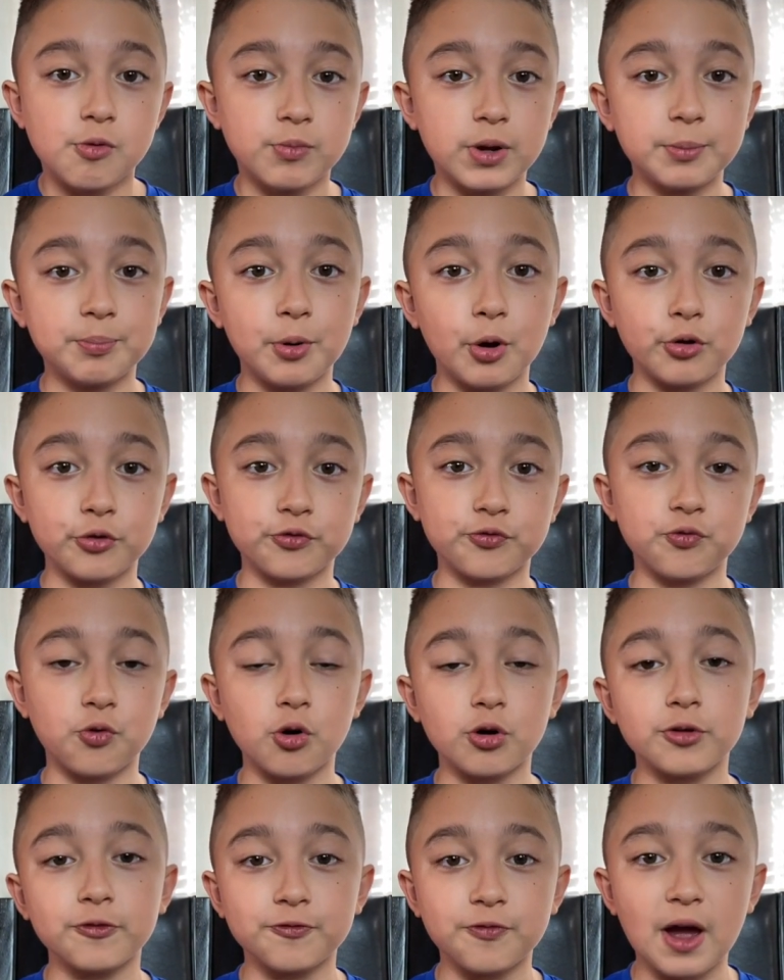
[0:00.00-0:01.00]
We post
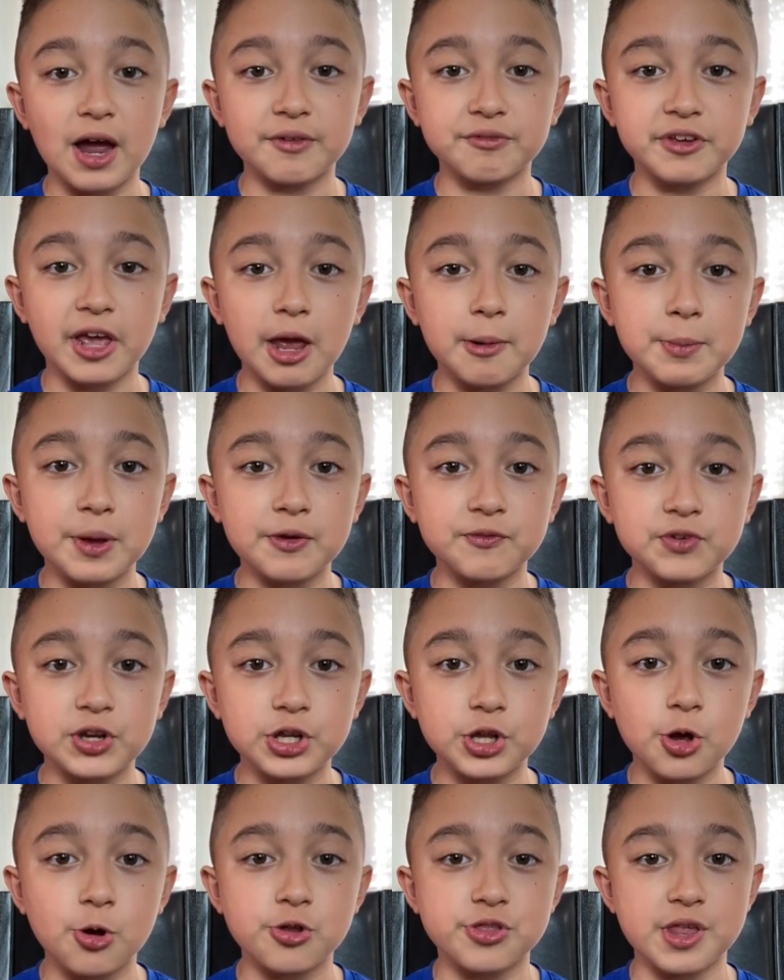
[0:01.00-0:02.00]
4 to 5 gaming
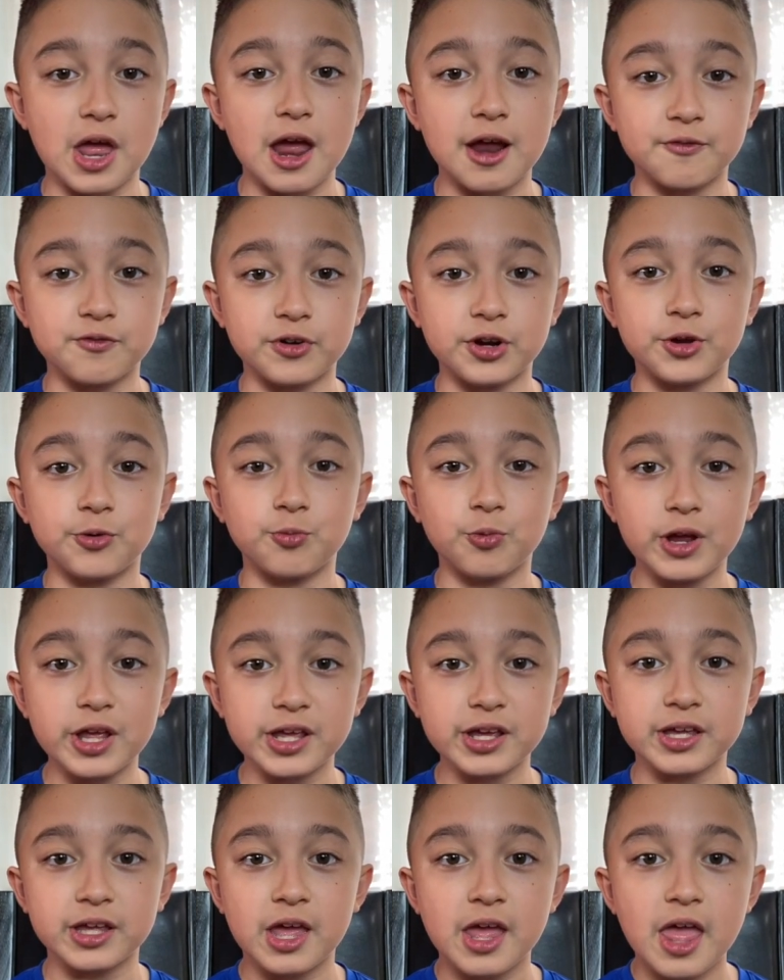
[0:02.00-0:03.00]
videos every
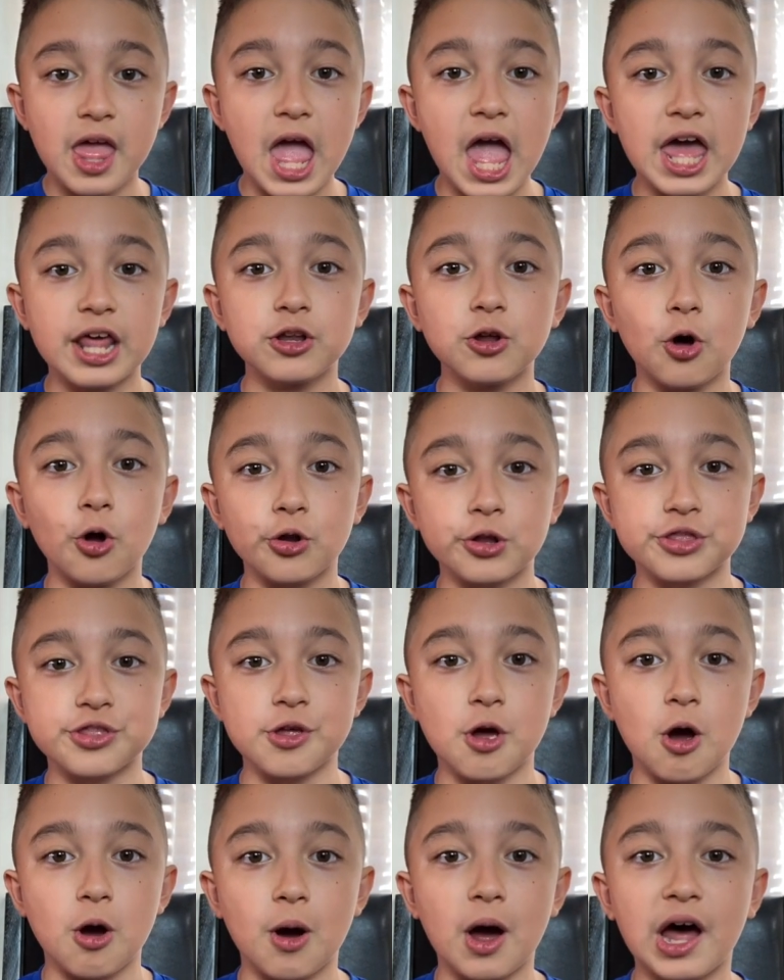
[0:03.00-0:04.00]
week and
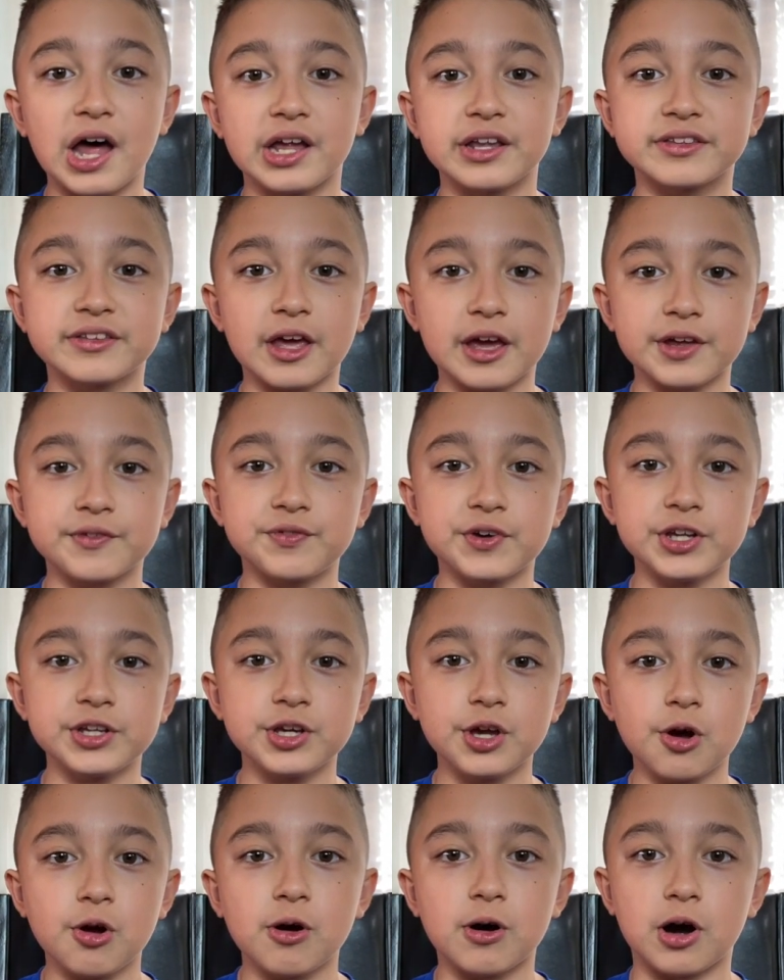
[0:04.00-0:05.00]
also a tech
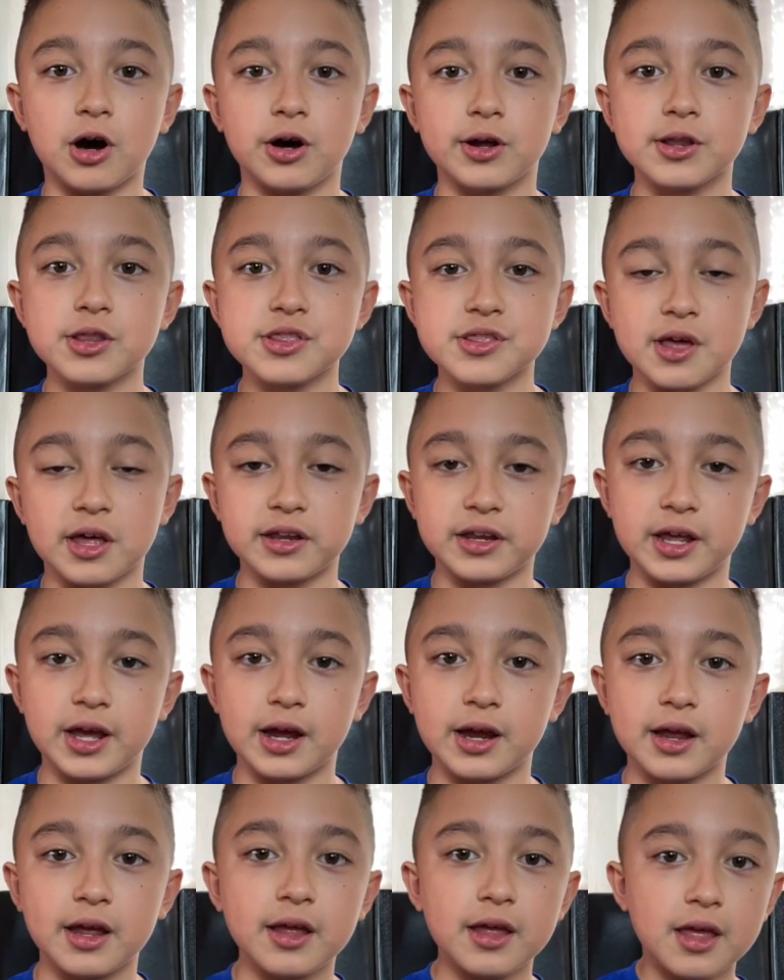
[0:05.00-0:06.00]
video on
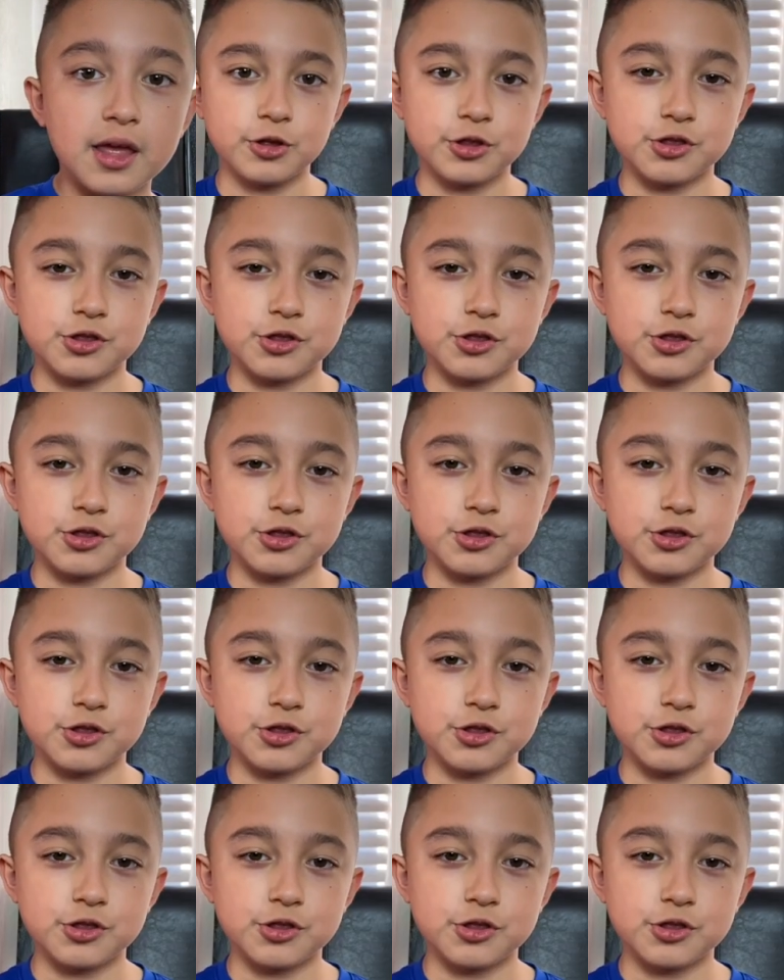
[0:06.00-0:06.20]
Sunday.